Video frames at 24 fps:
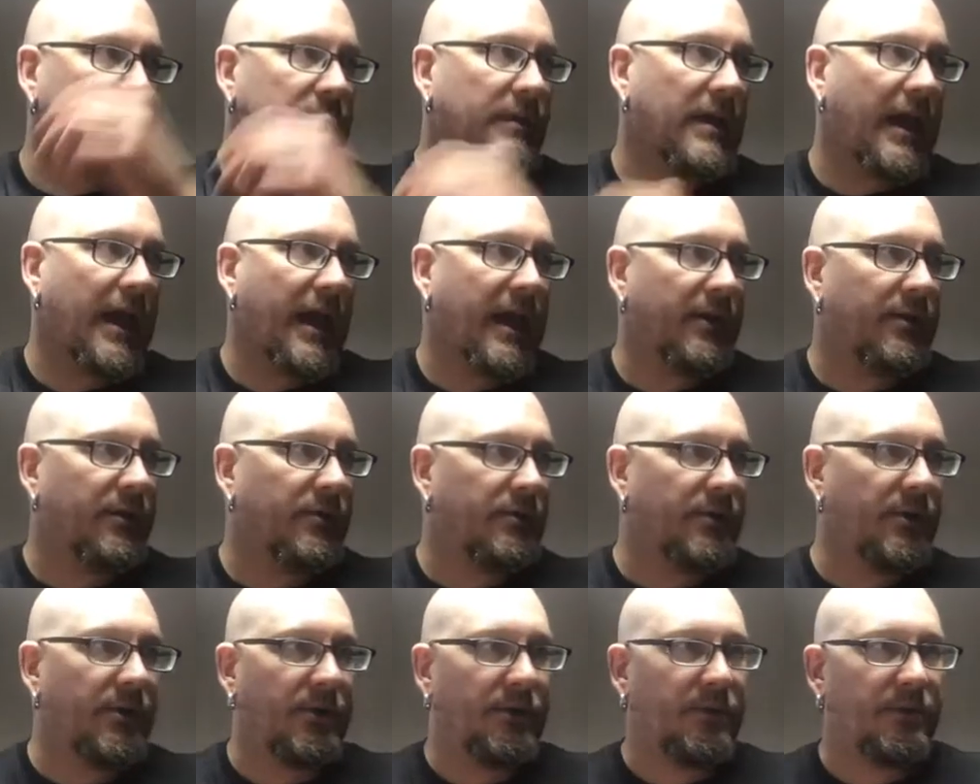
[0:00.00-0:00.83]
I
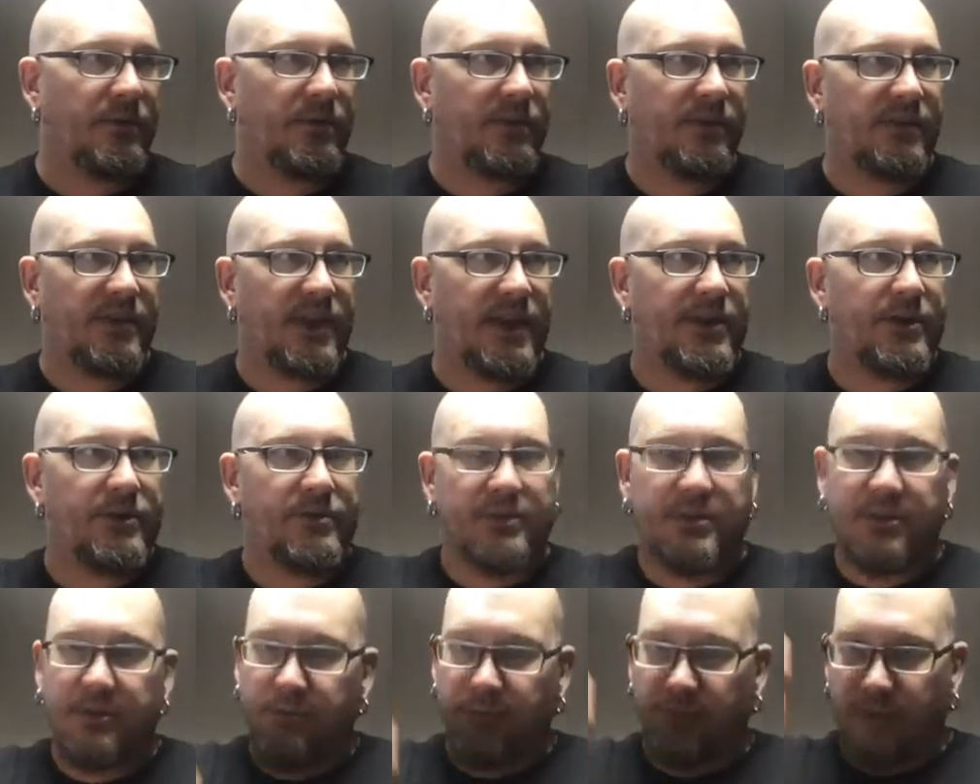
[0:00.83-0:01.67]
don't know,
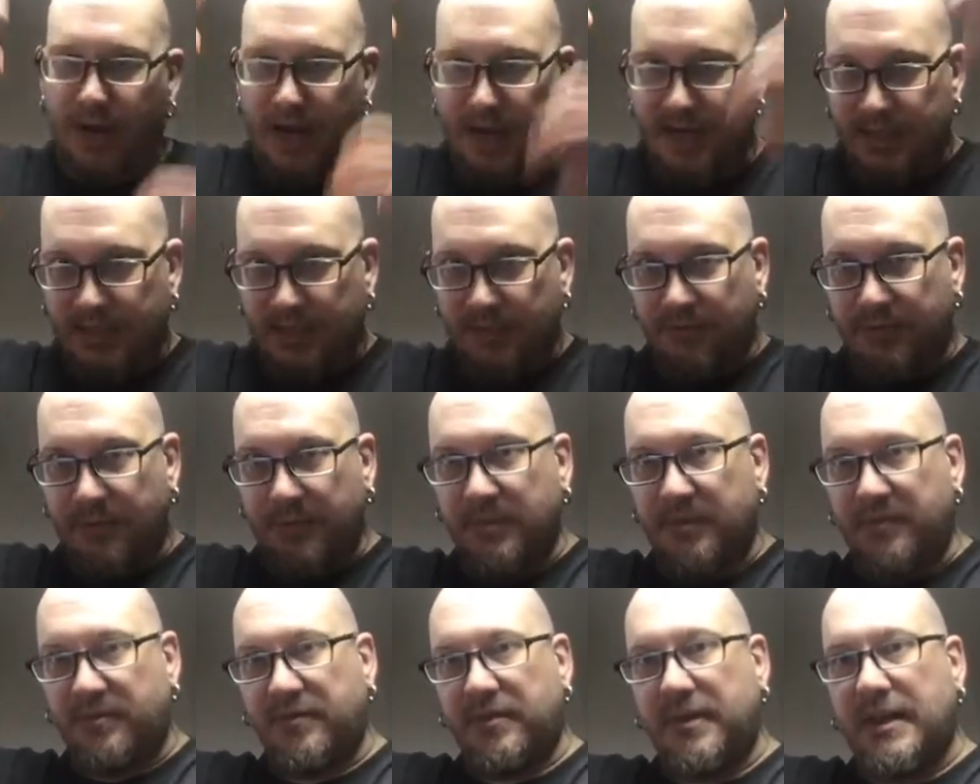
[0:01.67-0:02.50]
Thanos is rising from
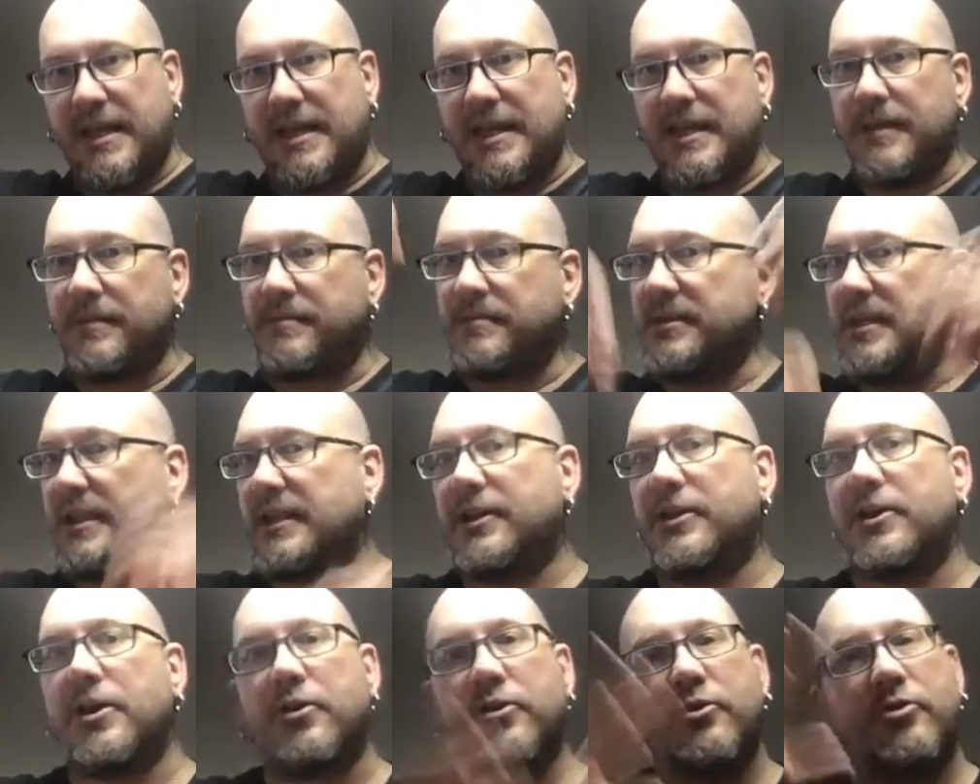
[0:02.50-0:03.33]
the flames,
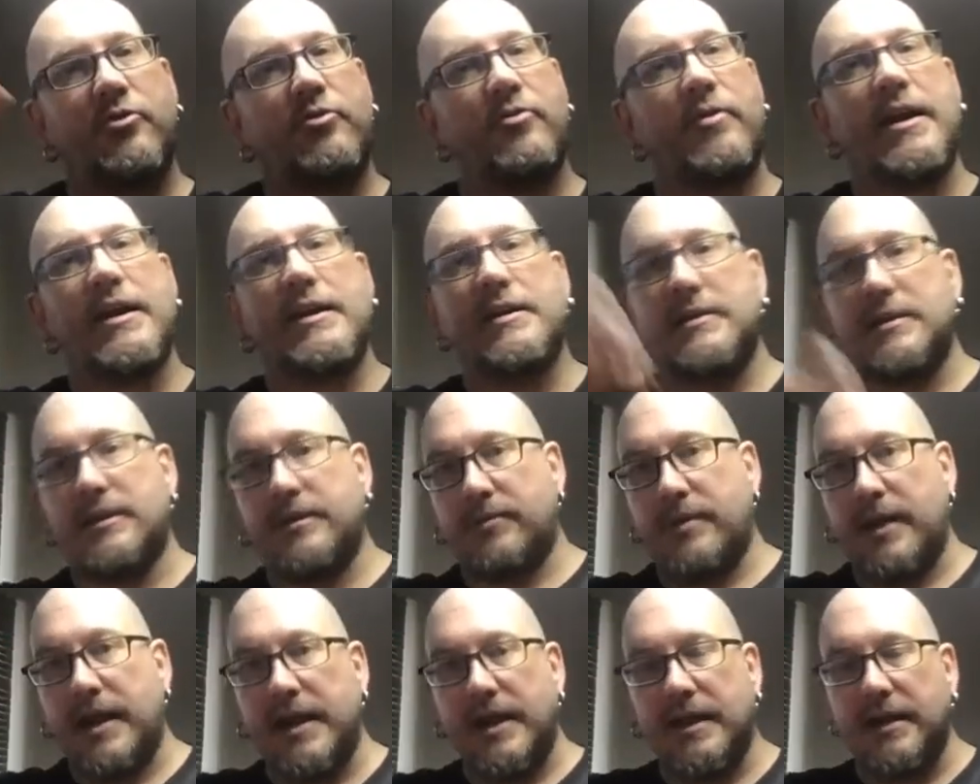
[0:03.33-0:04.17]
like go crazy,
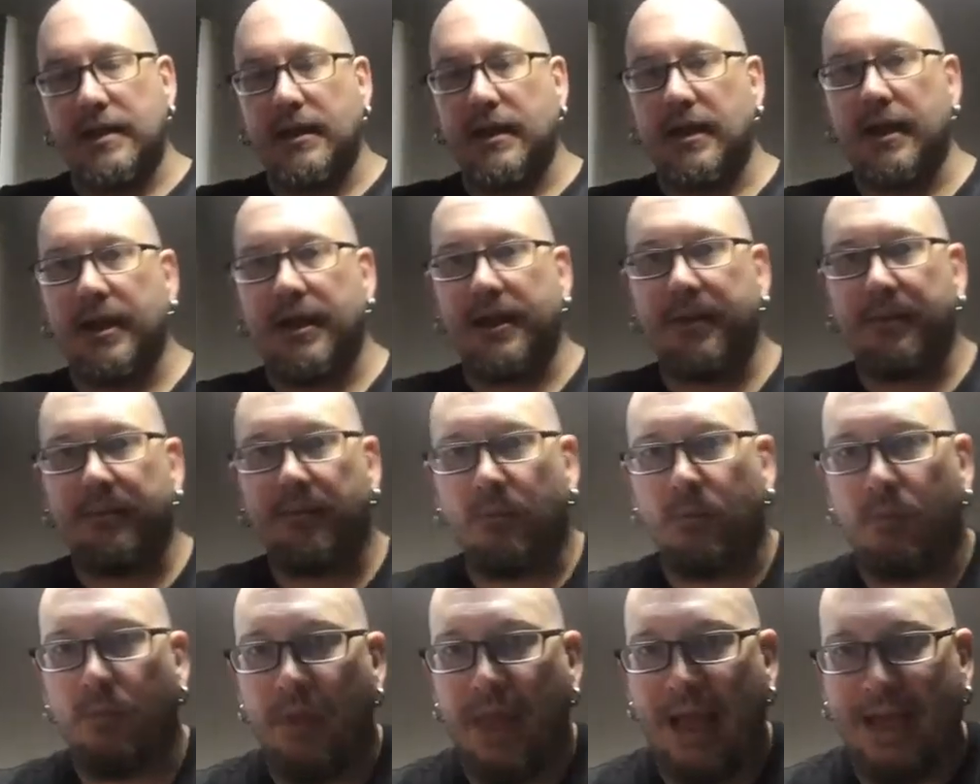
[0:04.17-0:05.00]
right?
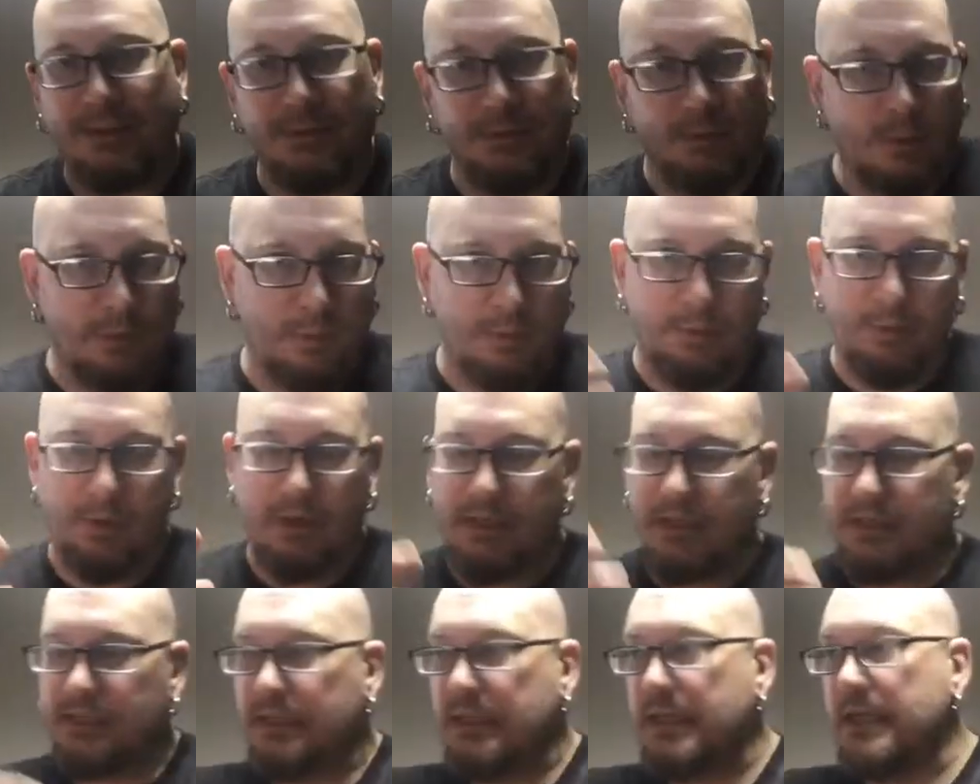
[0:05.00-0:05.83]
That's what we
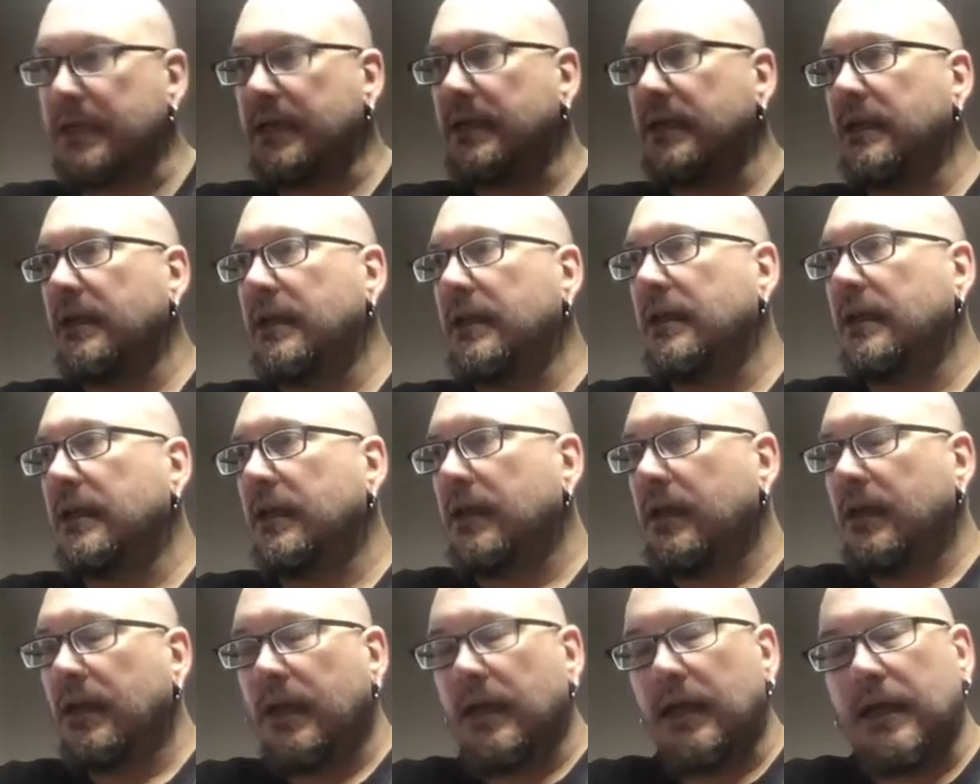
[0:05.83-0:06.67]
want to see.
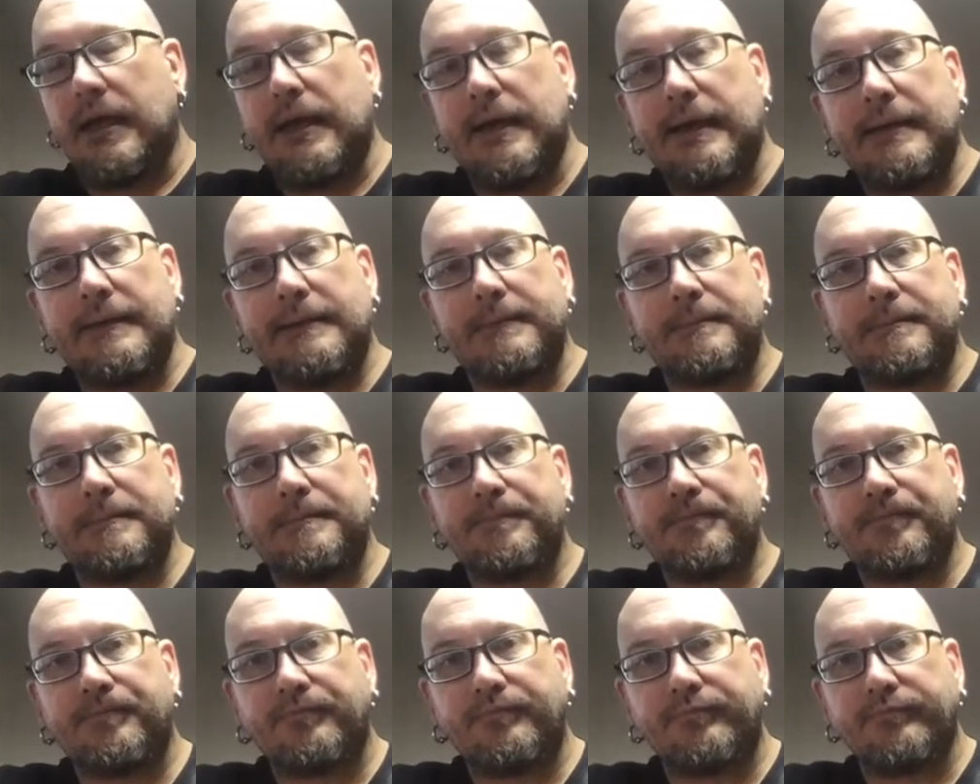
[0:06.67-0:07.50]
But
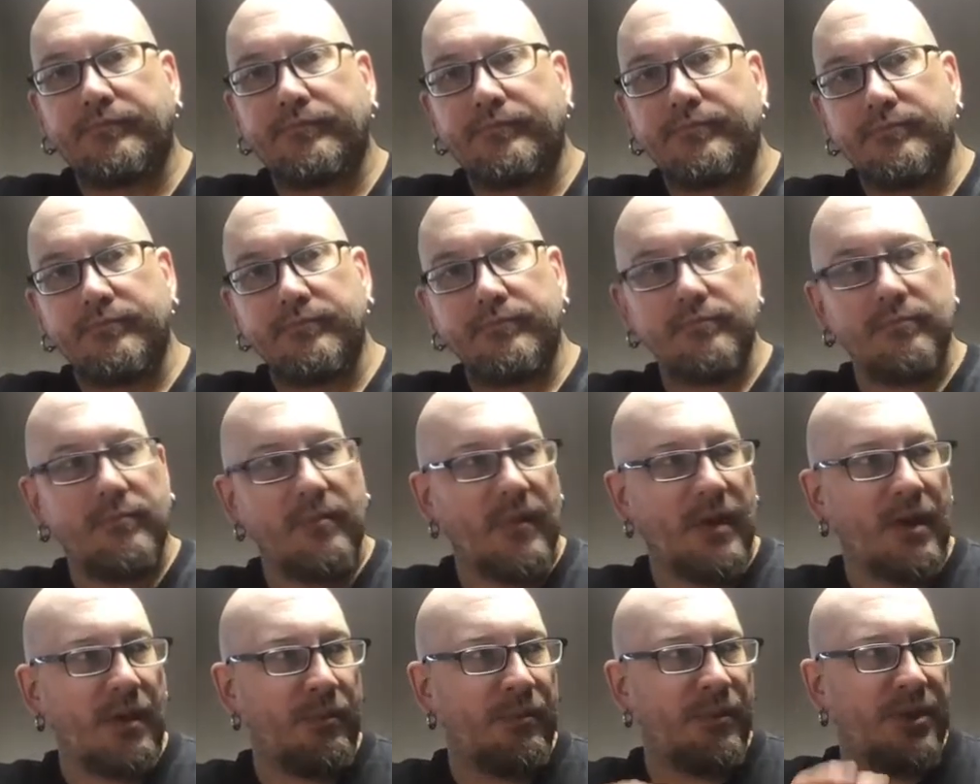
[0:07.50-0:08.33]

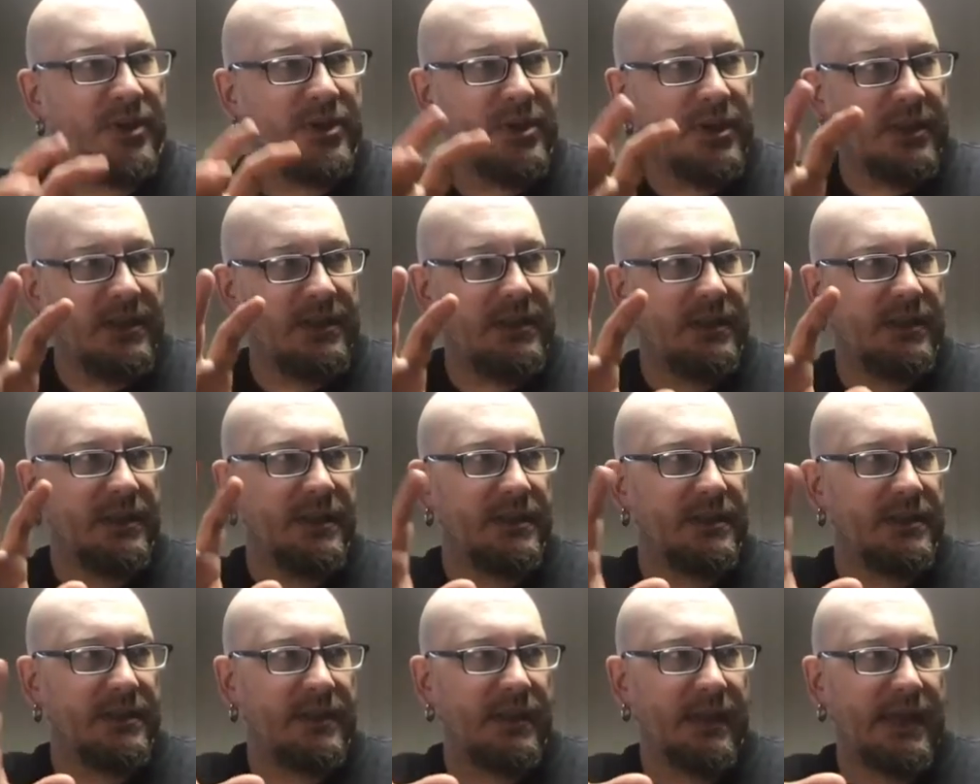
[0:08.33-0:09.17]

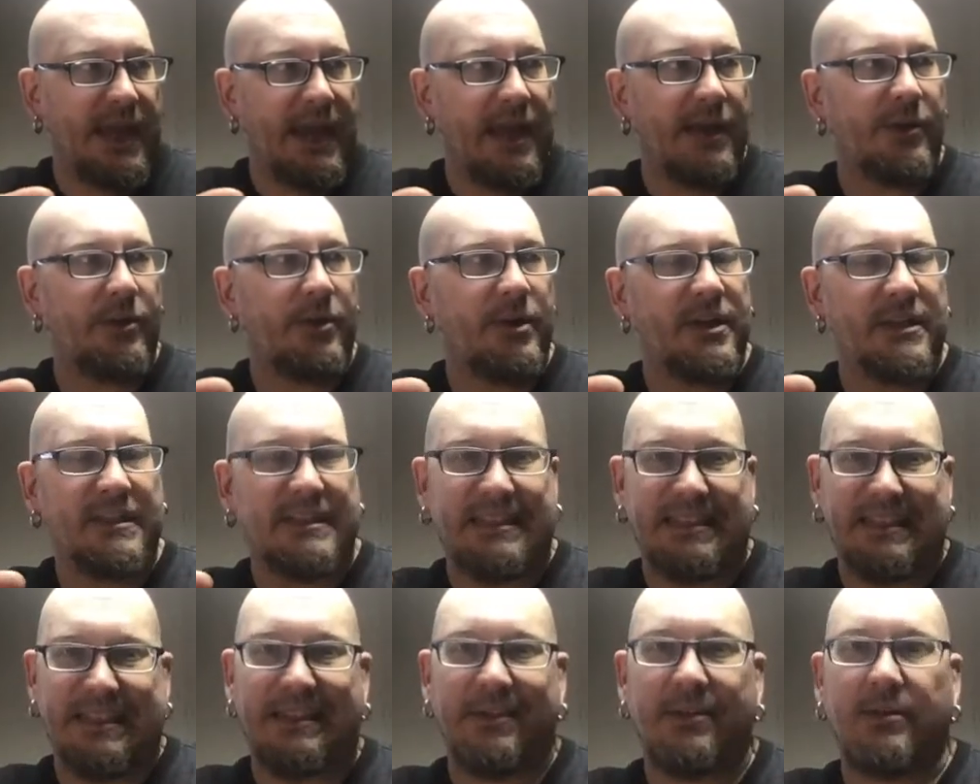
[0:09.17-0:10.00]
the category is
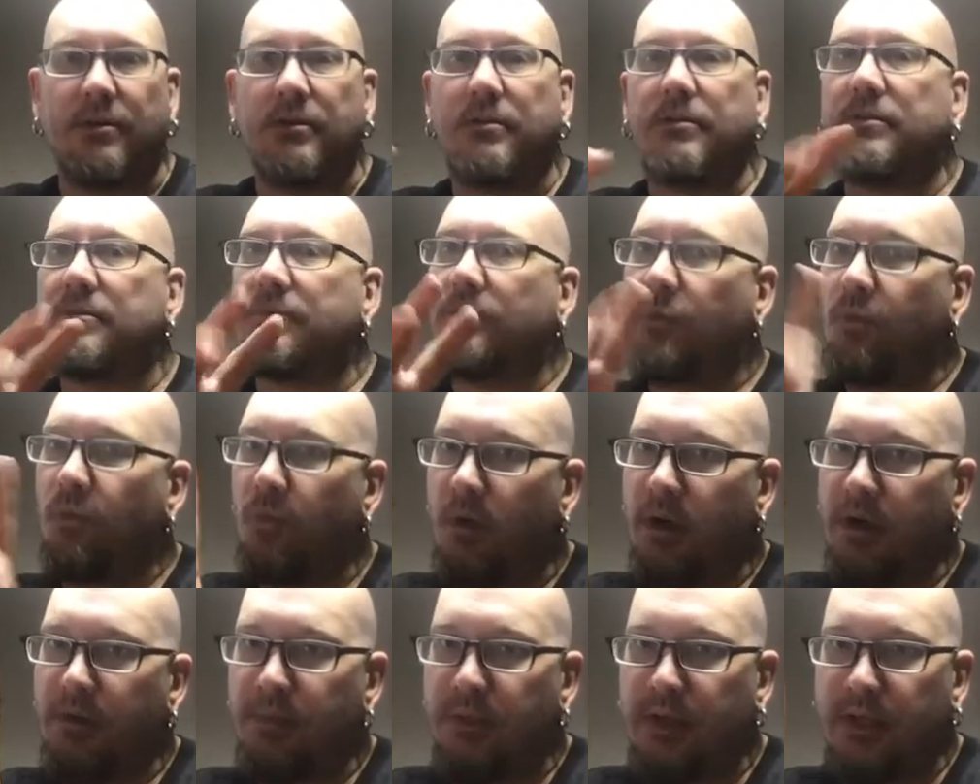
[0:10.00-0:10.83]
single,
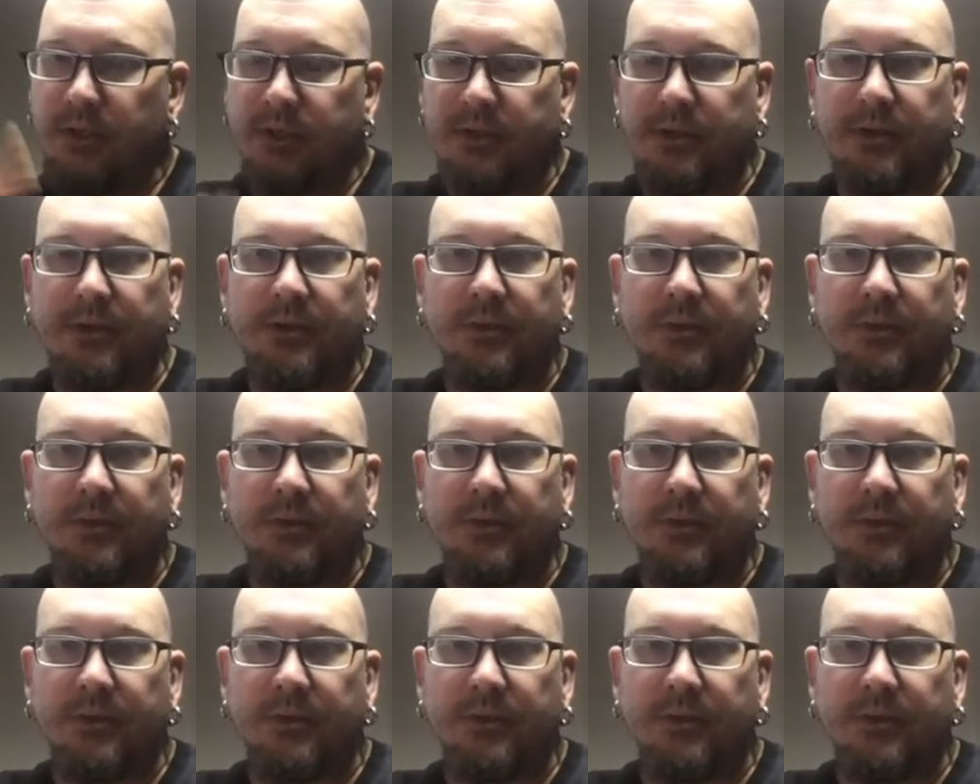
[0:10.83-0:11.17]
1 miniature.